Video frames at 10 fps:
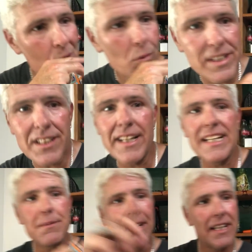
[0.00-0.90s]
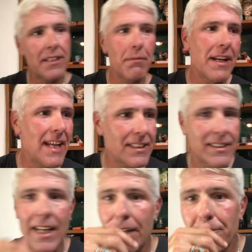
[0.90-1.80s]
Which leads me into my
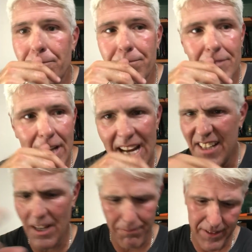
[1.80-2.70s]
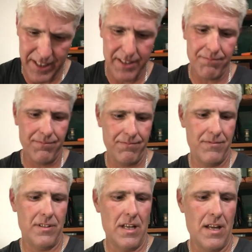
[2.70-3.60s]
next thing. And I'll finish.
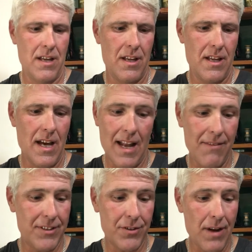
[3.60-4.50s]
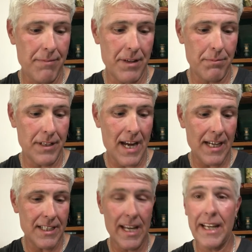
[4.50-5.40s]
I'll have this wrapped up in
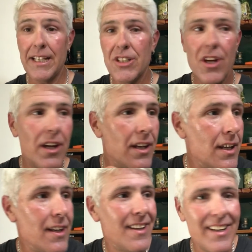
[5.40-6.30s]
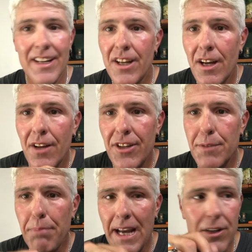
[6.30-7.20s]
90 seconds.
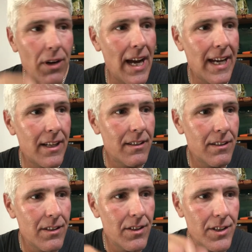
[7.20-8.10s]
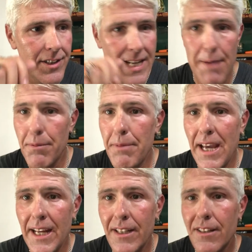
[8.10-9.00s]
This bike ride, Tampa
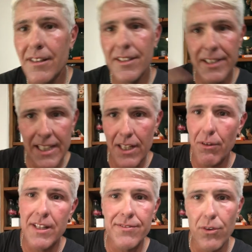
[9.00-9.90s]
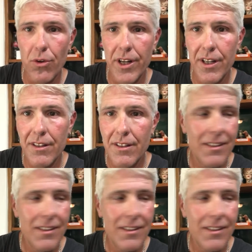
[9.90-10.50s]
Bay to Key West, Florida,